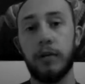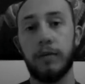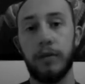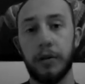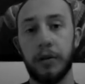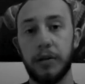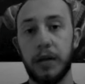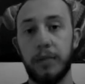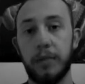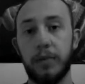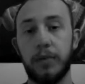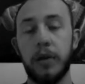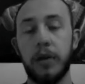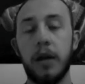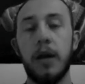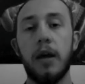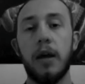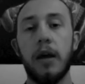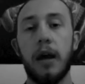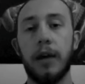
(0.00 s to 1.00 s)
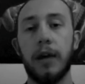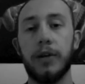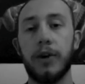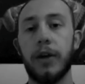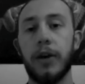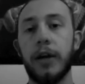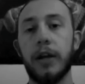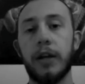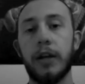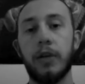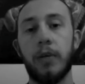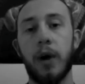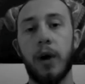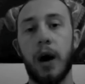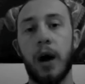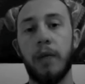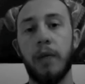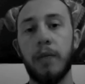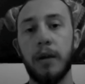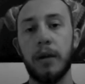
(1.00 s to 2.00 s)
for example, and turning it into a
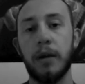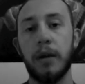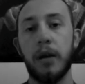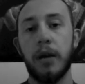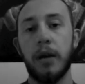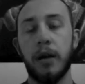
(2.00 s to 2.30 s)
hobby,